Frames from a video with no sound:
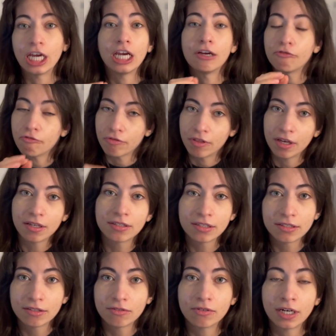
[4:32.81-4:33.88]
if this
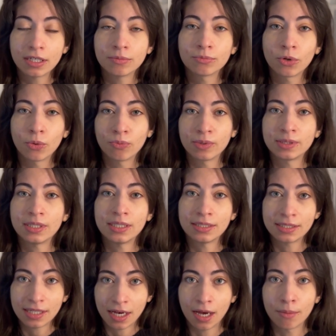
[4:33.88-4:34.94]
is the right moment
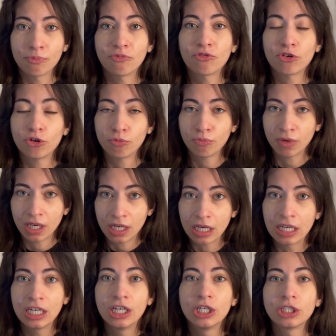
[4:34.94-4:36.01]
in time for
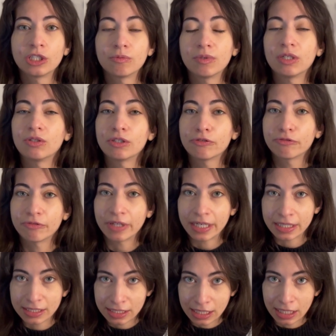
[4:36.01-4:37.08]
me to be
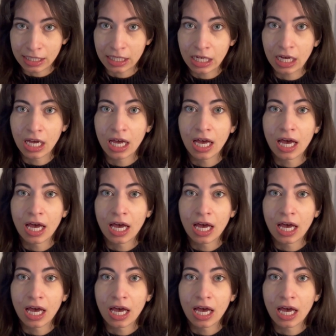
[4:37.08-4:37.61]
reflecting